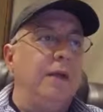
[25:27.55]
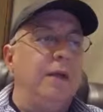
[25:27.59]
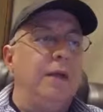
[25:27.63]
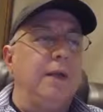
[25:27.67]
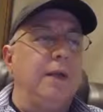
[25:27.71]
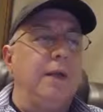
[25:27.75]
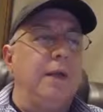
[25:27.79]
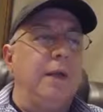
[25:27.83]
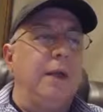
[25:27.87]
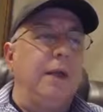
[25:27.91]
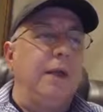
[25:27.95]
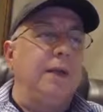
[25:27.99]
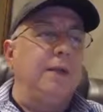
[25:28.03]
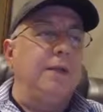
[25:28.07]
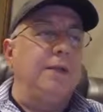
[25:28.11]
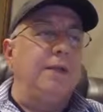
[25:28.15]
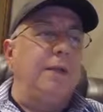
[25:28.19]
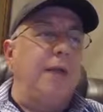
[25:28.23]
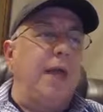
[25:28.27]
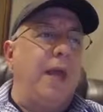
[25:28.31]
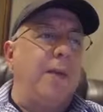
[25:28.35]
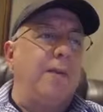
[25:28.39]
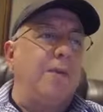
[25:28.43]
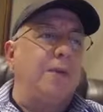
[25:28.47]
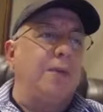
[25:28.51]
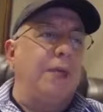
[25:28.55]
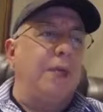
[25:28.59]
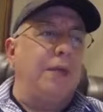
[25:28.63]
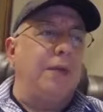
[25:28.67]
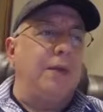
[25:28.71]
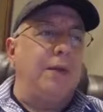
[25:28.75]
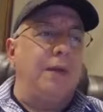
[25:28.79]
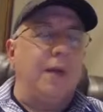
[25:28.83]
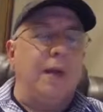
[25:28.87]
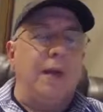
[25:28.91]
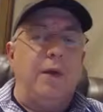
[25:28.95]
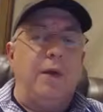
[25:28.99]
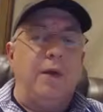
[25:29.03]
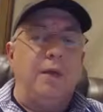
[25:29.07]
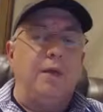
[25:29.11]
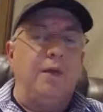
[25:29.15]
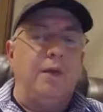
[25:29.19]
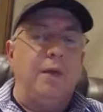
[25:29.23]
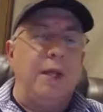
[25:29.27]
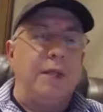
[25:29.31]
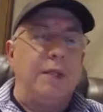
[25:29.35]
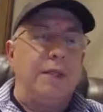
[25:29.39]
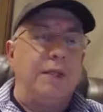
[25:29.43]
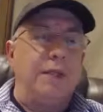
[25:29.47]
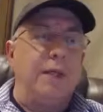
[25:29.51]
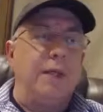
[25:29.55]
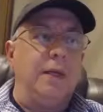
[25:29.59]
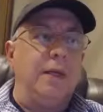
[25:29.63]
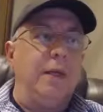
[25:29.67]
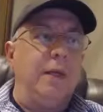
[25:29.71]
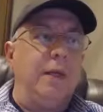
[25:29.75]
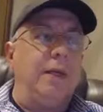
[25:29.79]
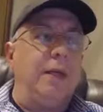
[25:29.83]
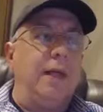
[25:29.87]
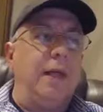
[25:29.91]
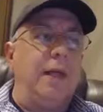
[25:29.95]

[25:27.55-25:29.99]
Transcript: They, they got these scammers out there, they get all their friends in,